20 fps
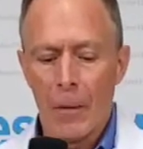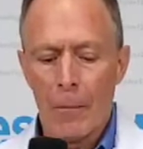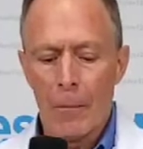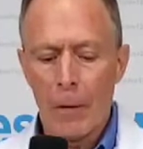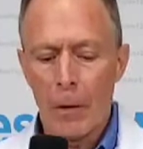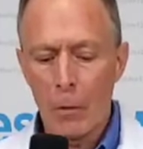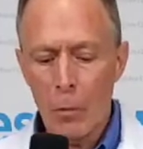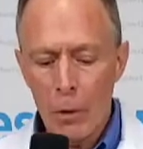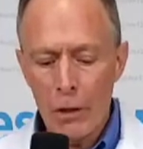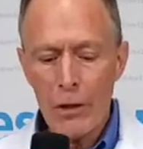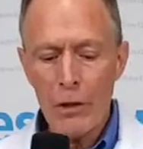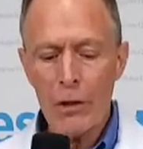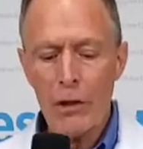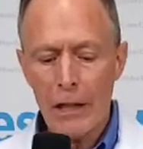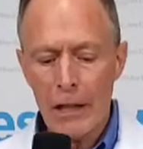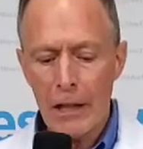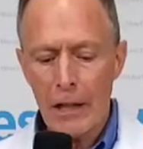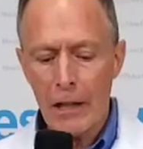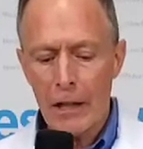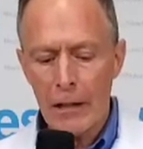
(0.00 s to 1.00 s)
But when you
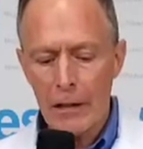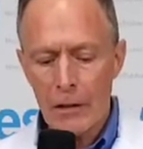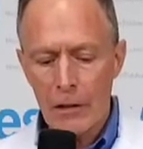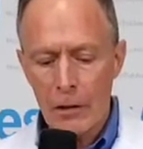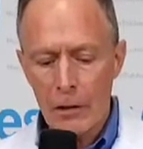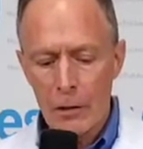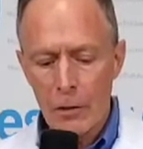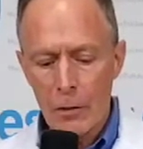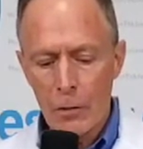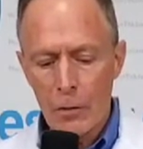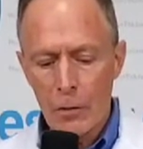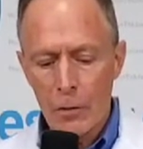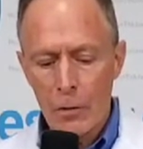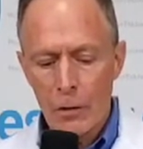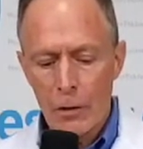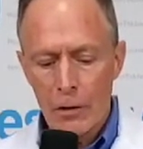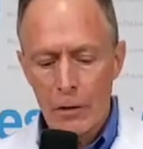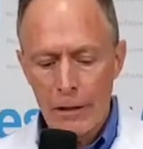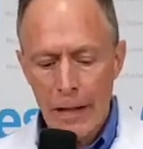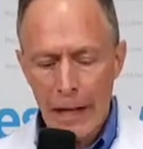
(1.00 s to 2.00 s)
get into
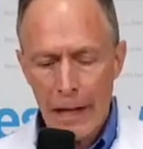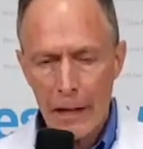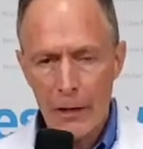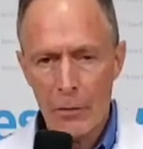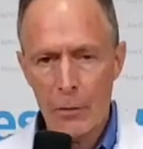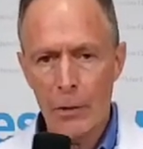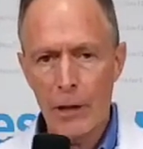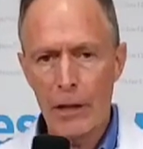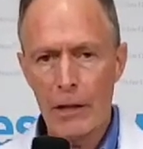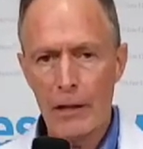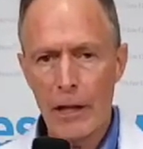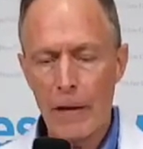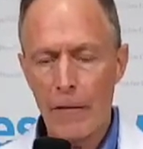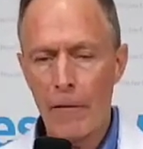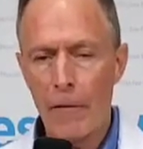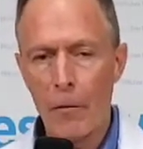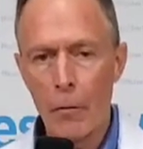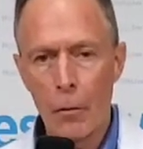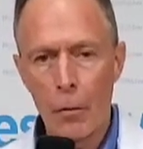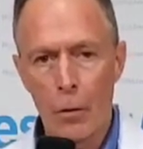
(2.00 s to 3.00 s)
day 3, day
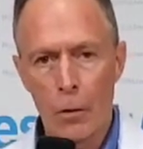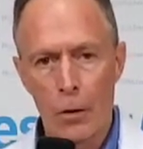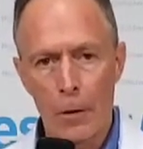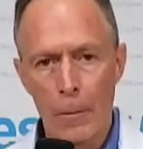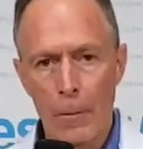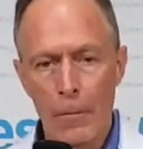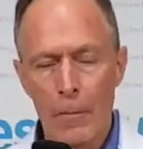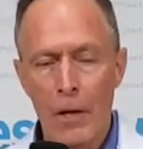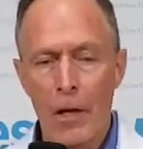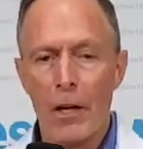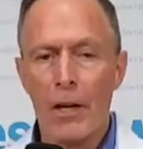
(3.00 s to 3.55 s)
4,